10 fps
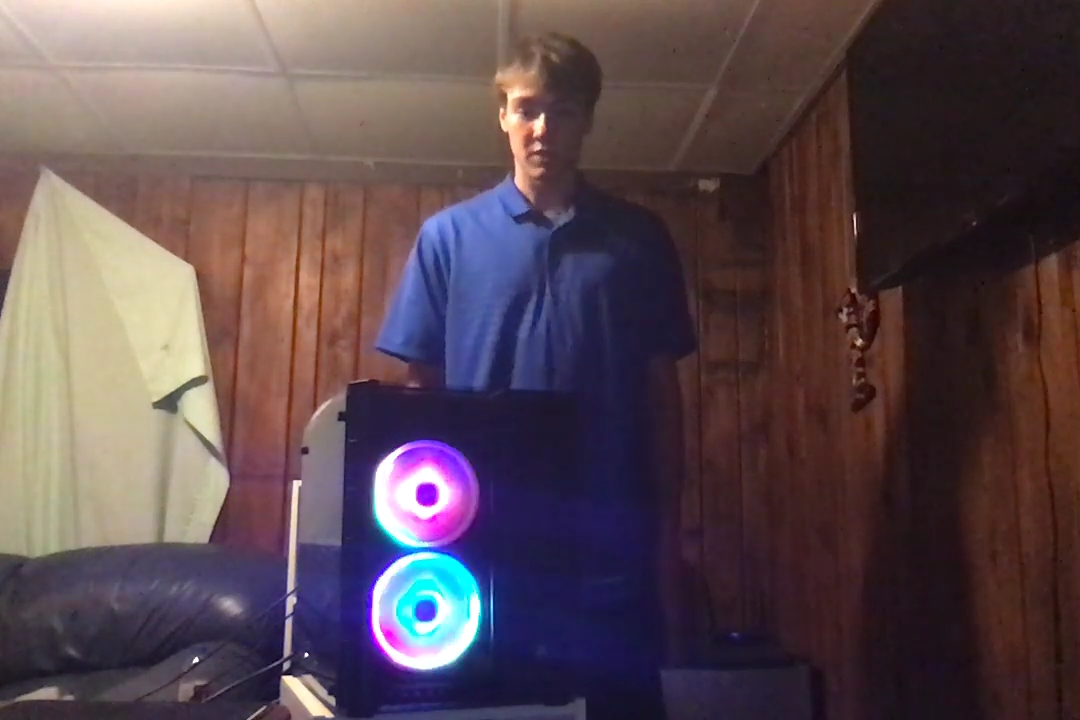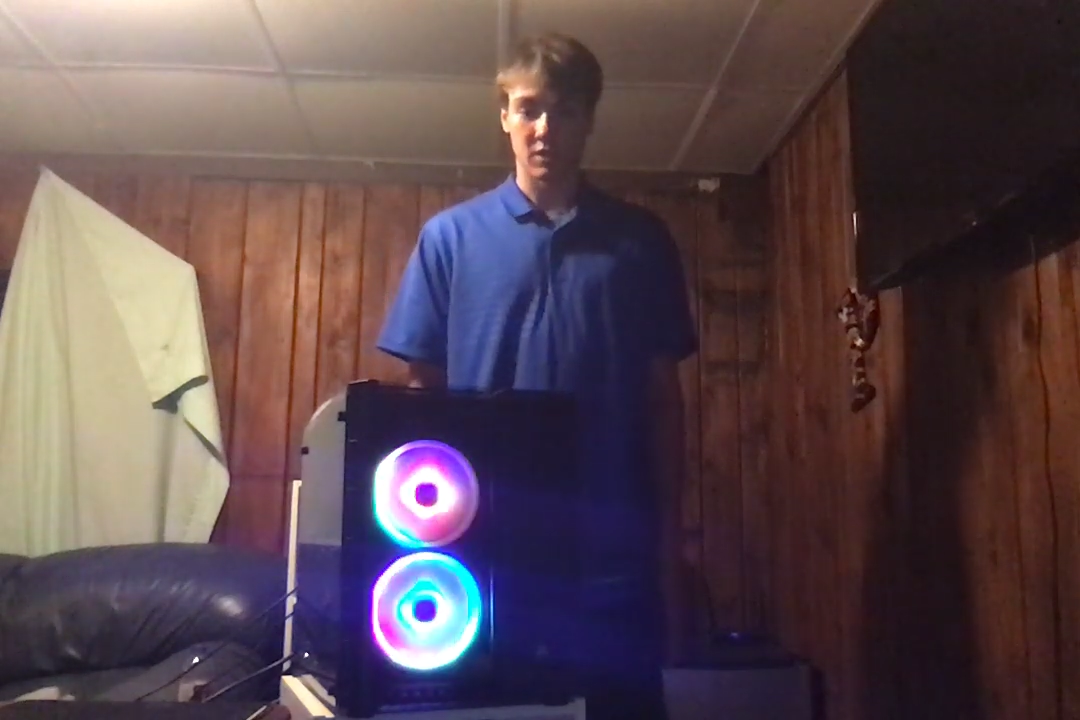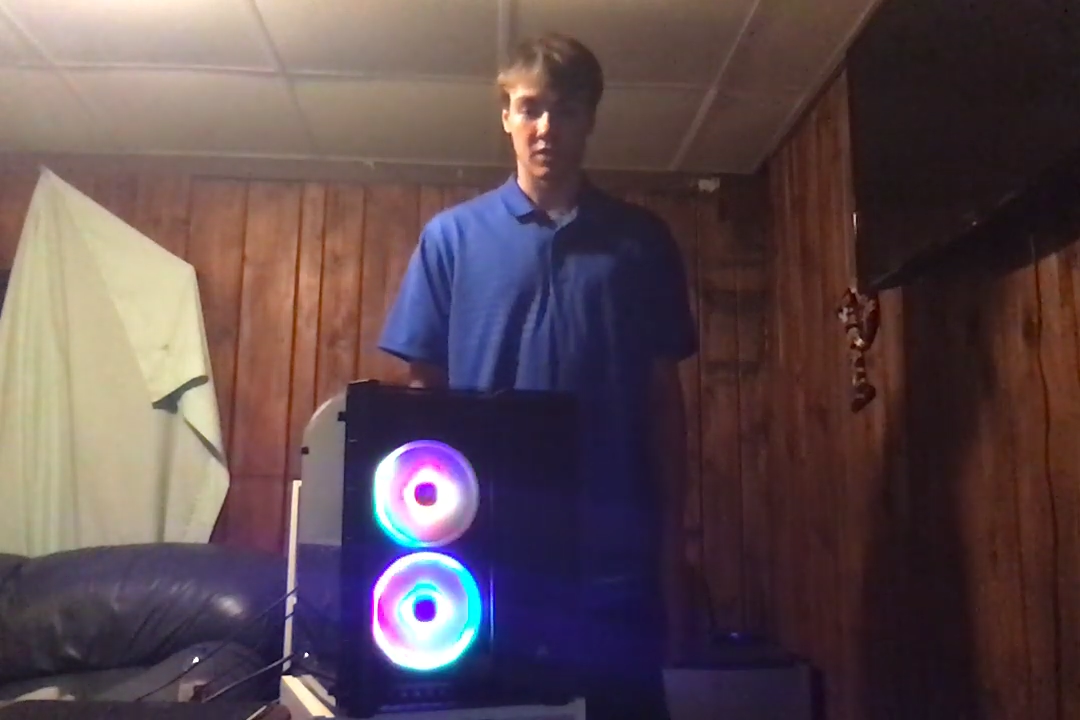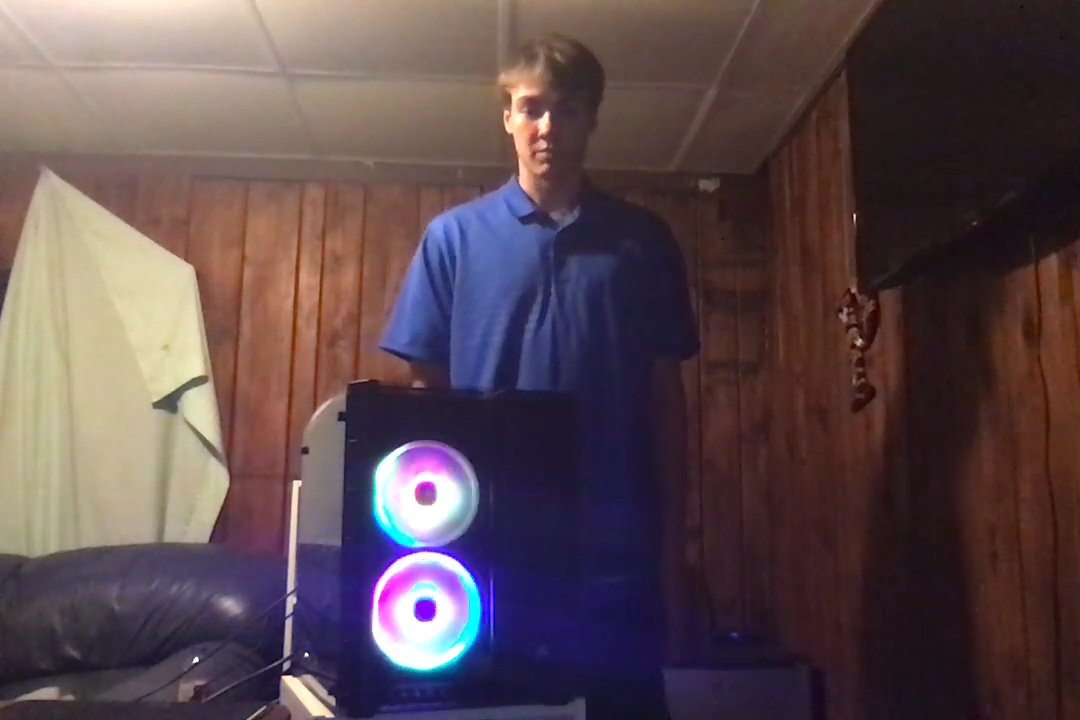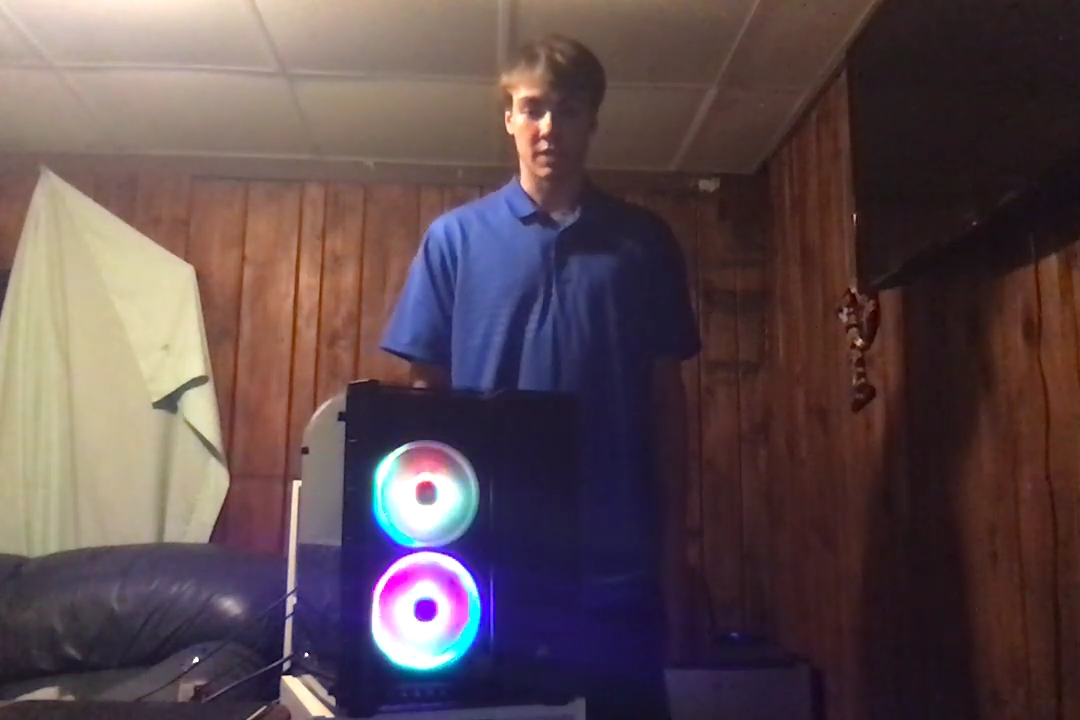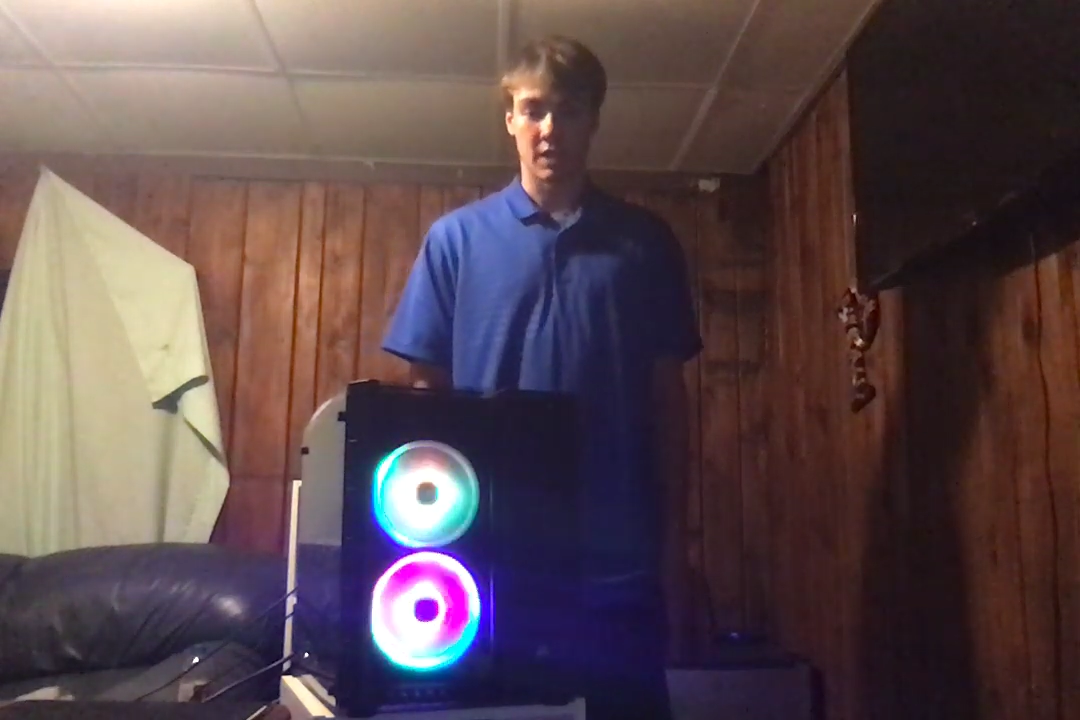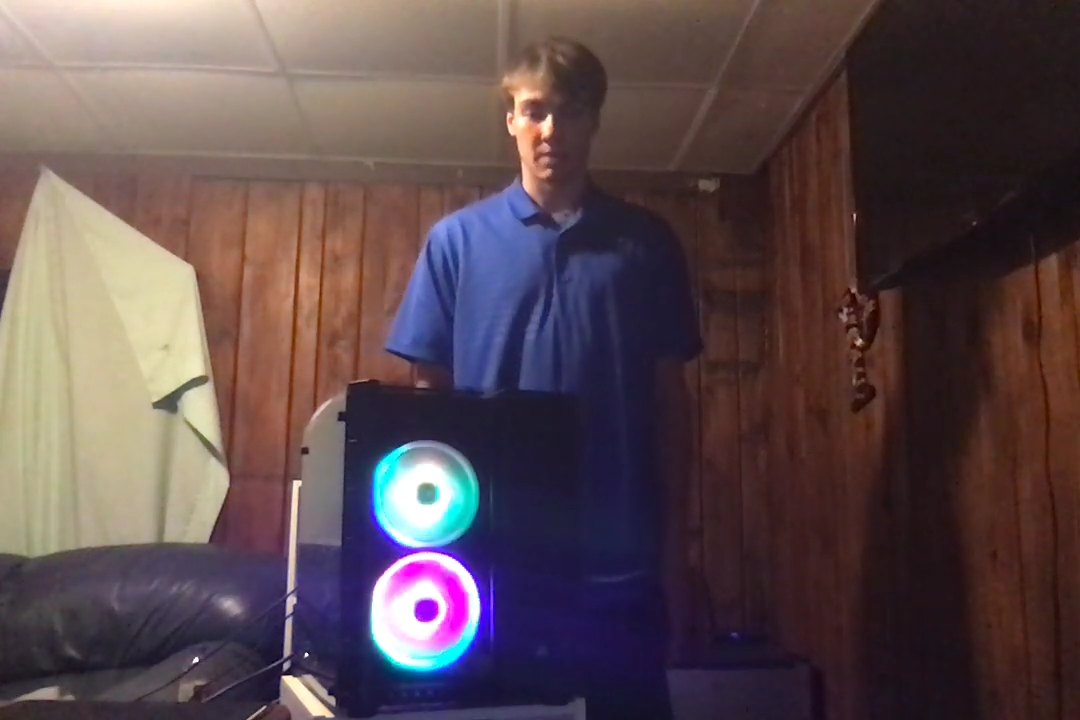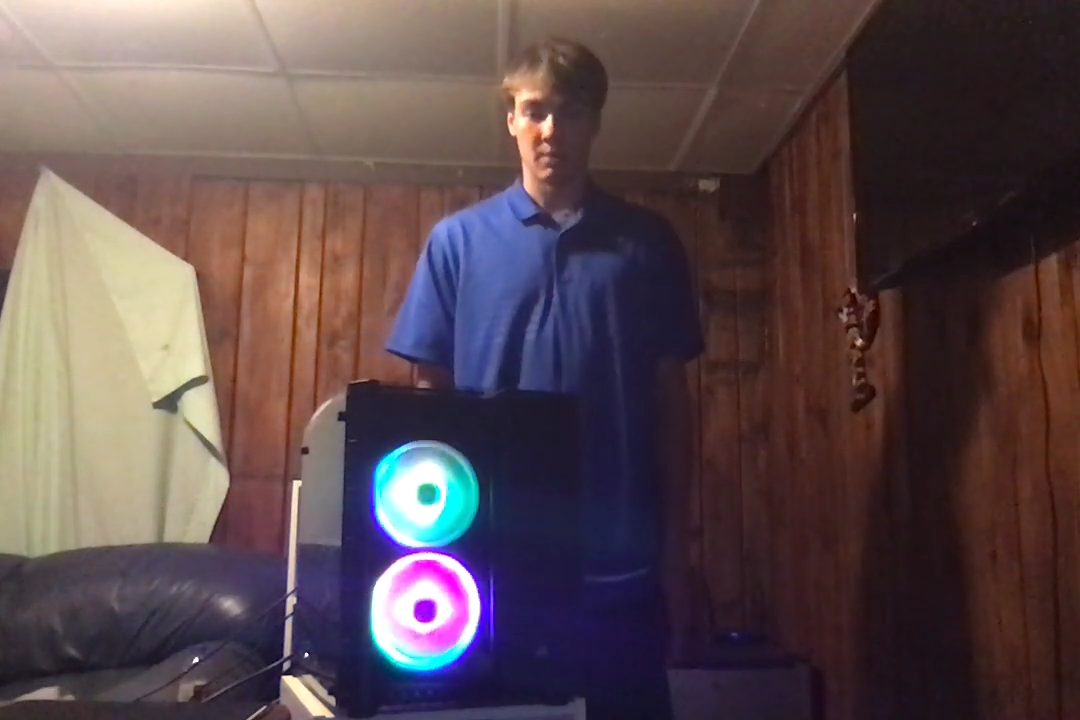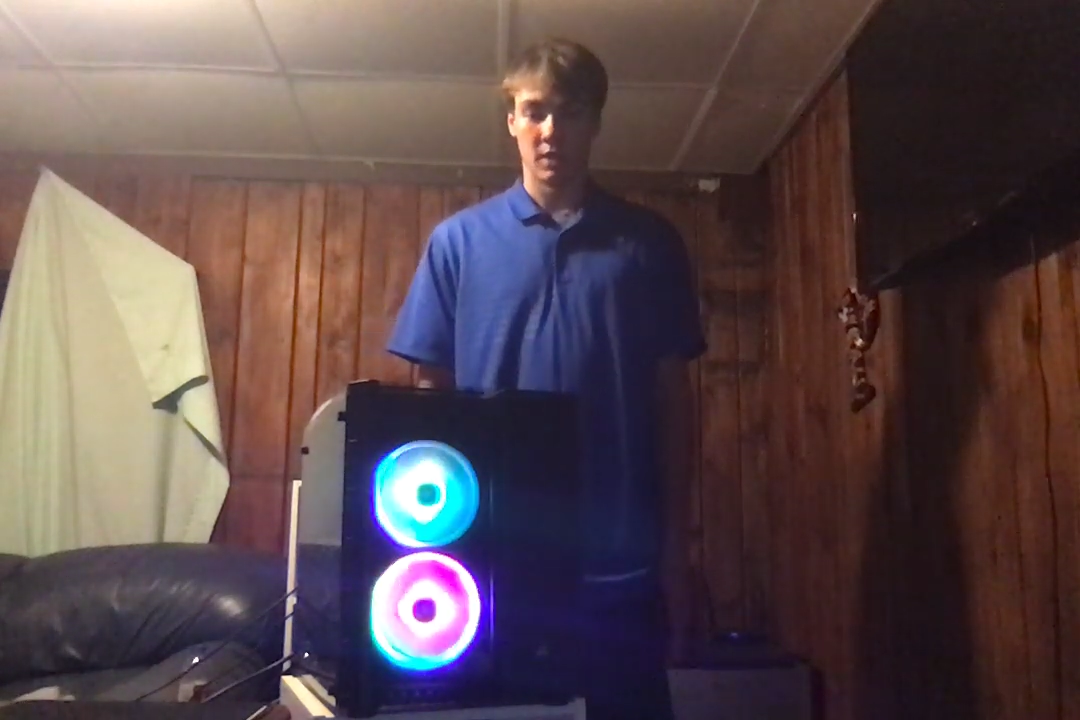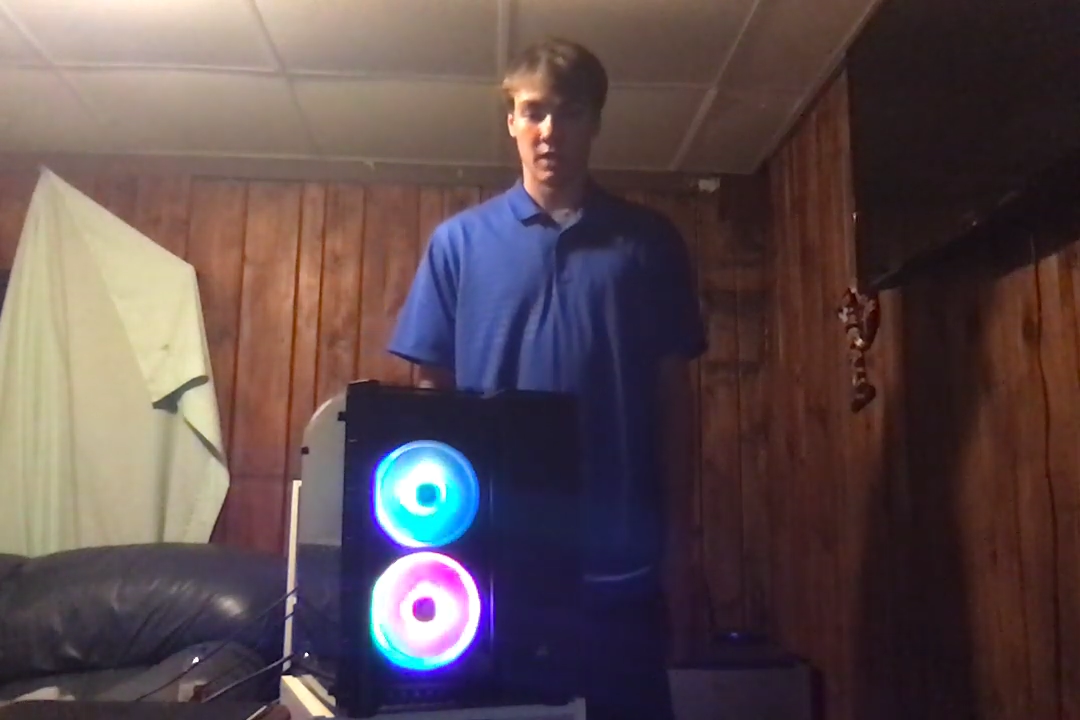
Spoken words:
startup time